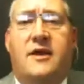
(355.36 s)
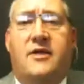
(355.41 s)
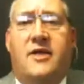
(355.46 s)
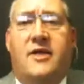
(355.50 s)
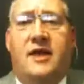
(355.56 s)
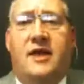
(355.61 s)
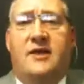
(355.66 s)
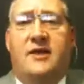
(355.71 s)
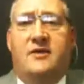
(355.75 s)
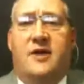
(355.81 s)

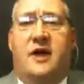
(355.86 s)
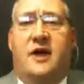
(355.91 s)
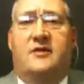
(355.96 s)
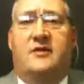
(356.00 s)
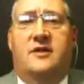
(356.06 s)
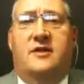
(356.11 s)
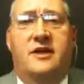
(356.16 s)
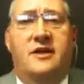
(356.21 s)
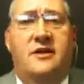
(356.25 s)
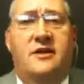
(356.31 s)
Thank you, Dr.
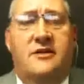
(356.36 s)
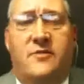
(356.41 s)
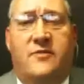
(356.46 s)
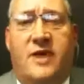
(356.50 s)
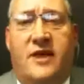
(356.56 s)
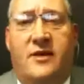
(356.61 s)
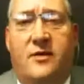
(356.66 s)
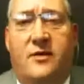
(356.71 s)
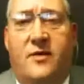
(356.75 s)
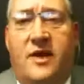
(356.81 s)
Lee. You've
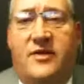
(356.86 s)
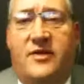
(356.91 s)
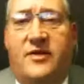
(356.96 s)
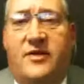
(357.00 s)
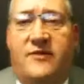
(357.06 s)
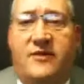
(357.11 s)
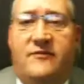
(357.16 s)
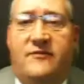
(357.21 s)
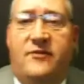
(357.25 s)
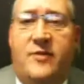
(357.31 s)
been a wealth
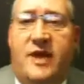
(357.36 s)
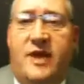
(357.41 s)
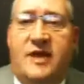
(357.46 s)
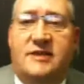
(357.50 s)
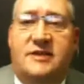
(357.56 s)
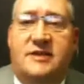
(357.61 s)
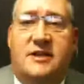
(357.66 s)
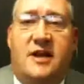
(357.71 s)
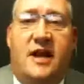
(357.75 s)
of information.